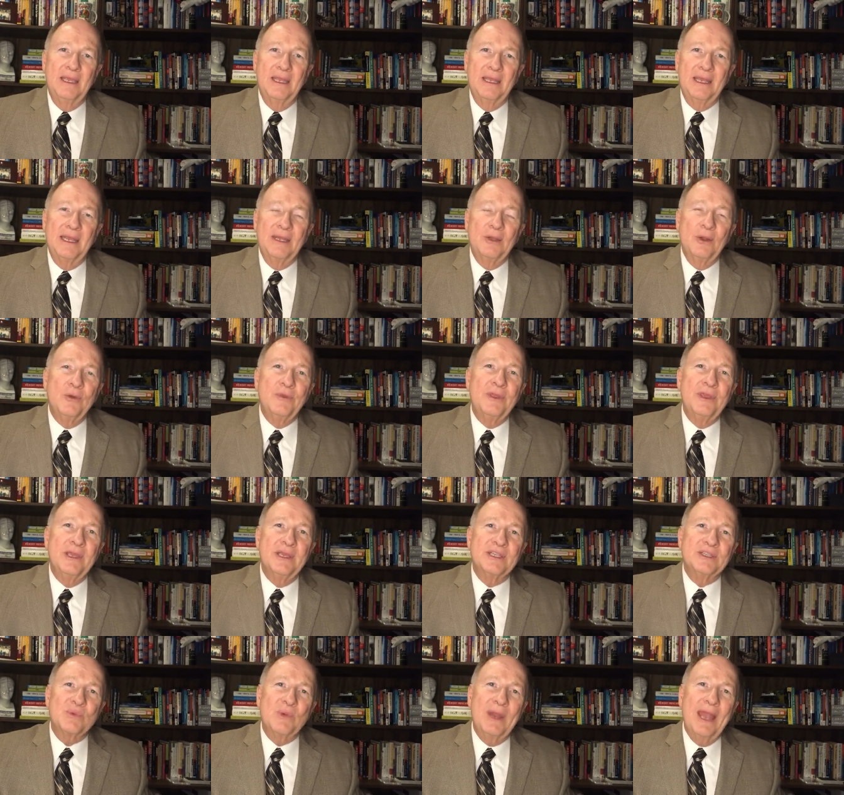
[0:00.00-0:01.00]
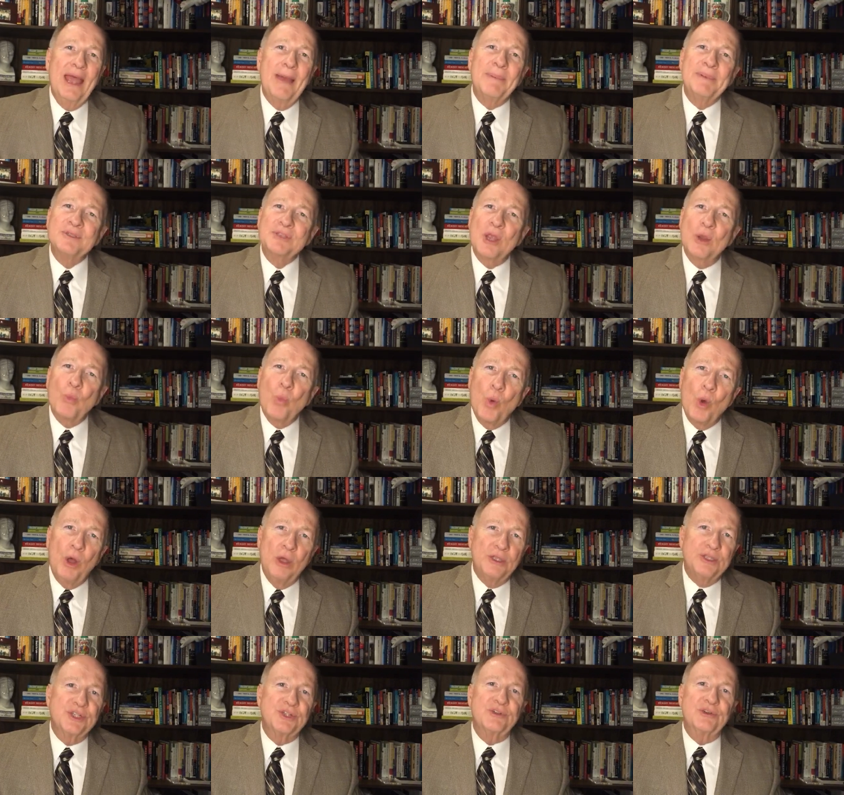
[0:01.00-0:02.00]
And I know this what happens on
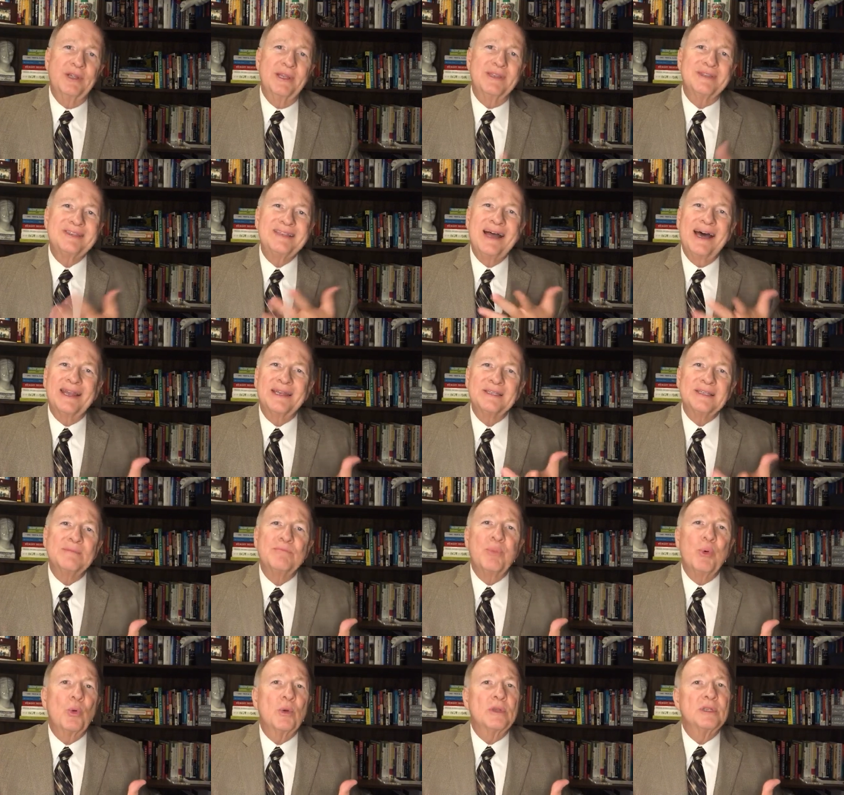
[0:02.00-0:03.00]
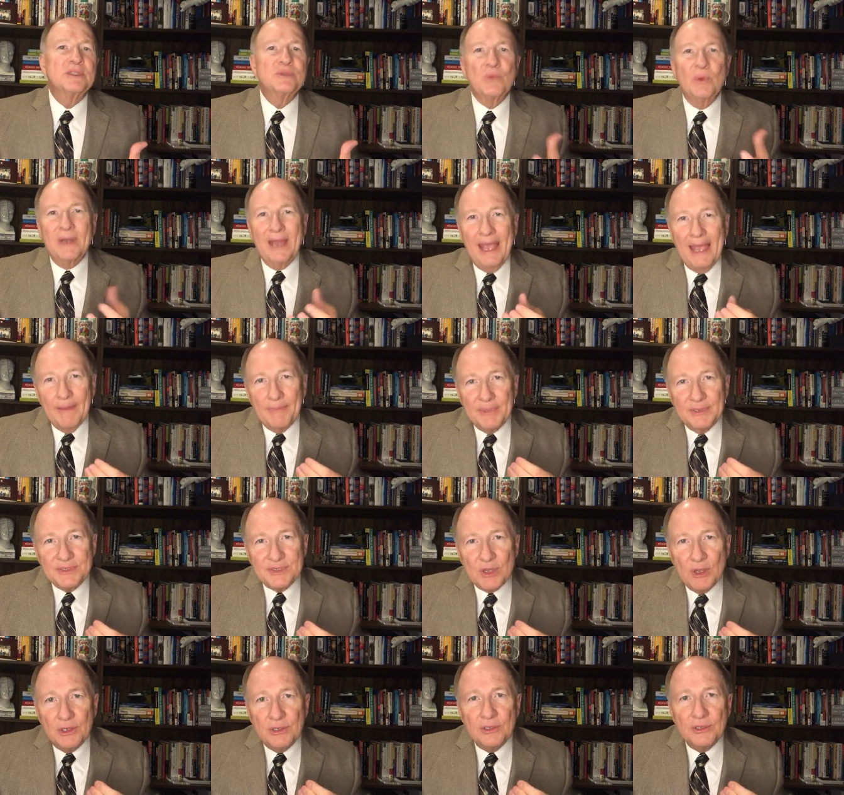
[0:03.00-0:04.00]
Wall Street is not as important as what
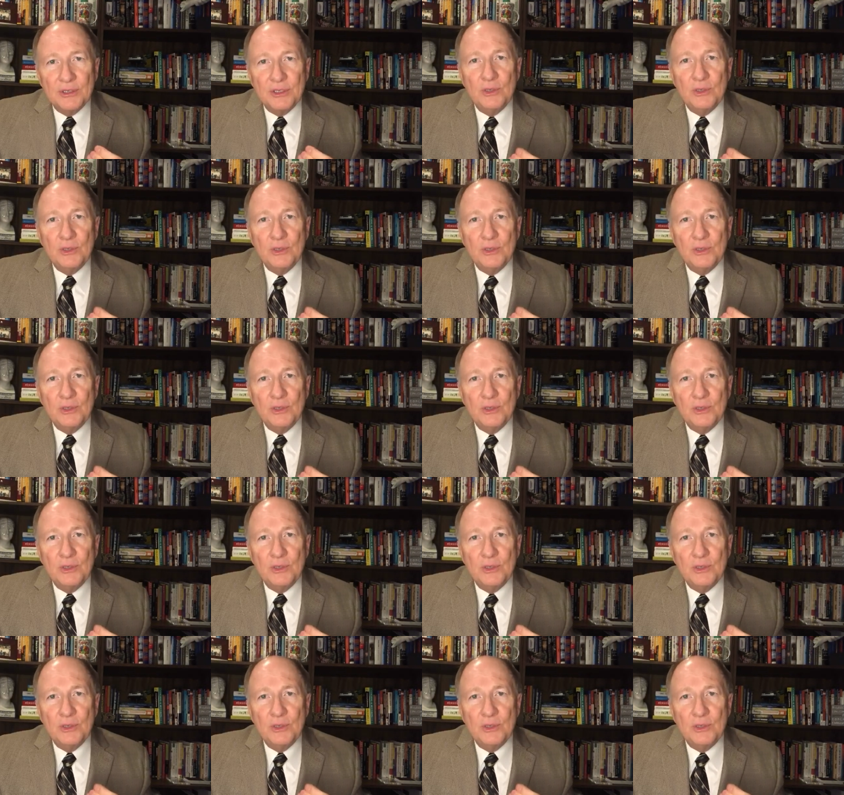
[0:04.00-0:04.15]
happens on